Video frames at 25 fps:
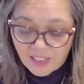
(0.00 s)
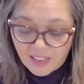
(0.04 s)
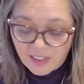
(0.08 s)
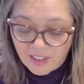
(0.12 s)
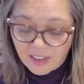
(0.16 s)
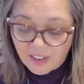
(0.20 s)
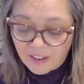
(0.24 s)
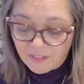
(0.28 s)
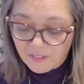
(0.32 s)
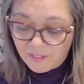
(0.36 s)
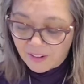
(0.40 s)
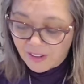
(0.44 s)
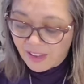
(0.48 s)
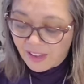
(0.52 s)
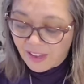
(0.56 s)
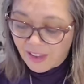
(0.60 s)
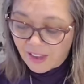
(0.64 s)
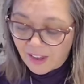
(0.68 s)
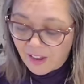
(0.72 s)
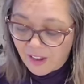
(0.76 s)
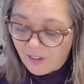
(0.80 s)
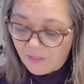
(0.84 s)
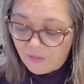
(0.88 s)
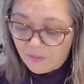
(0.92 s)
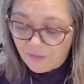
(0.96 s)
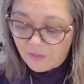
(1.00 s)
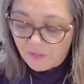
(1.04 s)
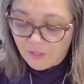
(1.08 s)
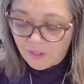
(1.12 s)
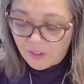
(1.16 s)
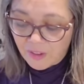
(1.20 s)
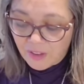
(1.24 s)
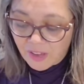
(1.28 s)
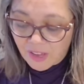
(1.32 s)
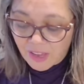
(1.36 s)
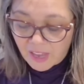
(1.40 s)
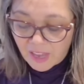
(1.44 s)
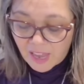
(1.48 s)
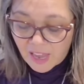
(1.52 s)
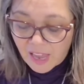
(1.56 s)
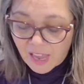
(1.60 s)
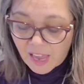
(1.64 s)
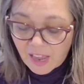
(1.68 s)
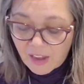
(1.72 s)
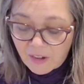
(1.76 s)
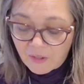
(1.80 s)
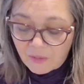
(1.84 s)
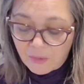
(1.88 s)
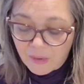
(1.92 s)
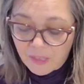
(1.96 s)
And here we have,
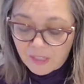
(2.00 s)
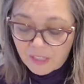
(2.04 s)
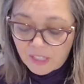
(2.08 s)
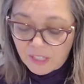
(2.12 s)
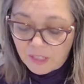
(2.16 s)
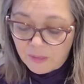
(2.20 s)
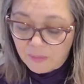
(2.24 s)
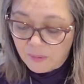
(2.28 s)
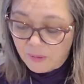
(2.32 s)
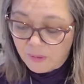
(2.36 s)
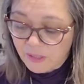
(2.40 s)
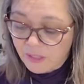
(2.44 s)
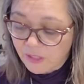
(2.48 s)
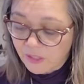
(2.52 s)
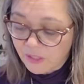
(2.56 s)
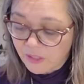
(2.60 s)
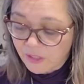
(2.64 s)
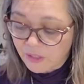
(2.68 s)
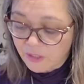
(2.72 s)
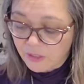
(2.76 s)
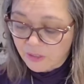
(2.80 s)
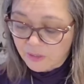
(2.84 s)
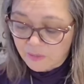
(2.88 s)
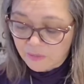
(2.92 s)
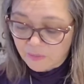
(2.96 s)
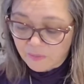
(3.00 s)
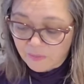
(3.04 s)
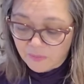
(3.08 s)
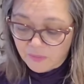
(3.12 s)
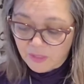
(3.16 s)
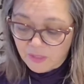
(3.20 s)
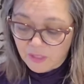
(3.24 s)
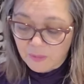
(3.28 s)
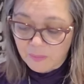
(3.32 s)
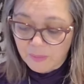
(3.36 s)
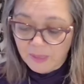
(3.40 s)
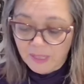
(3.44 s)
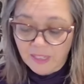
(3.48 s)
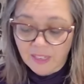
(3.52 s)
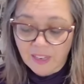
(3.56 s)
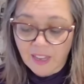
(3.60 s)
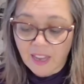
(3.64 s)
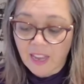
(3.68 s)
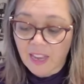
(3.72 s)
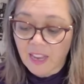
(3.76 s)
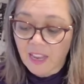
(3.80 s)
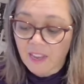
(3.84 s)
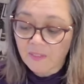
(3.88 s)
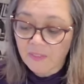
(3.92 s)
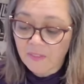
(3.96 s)
and what do you presume to be
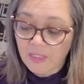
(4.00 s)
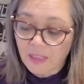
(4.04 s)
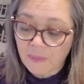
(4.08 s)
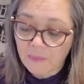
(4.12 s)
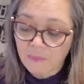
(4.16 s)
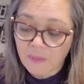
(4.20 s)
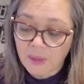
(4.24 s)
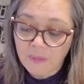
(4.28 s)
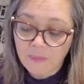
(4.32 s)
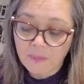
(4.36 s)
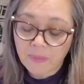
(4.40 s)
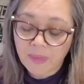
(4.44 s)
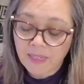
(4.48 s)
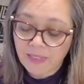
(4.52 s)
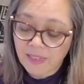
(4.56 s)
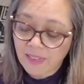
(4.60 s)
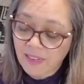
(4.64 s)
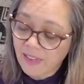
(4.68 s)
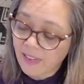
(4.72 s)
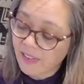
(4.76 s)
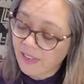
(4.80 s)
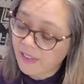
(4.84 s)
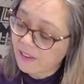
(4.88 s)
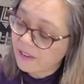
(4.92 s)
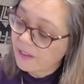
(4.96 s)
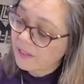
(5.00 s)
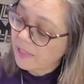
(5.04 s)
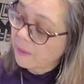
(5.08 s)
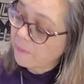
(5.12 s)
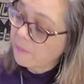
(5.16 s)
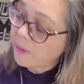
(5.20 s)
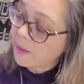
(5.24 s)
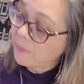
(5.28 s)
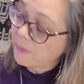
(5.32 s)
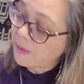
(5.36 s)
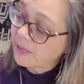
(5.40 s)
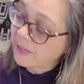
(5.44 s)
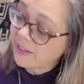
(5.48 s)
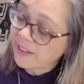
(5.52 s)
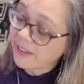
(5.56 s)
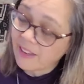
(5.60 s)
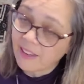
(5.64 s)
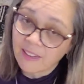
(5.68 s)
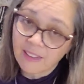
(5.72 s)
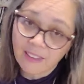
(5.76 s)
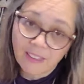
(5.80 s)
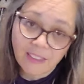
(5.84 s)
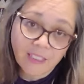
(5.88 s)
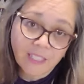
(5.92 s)
alive that might be dead, that may be dead.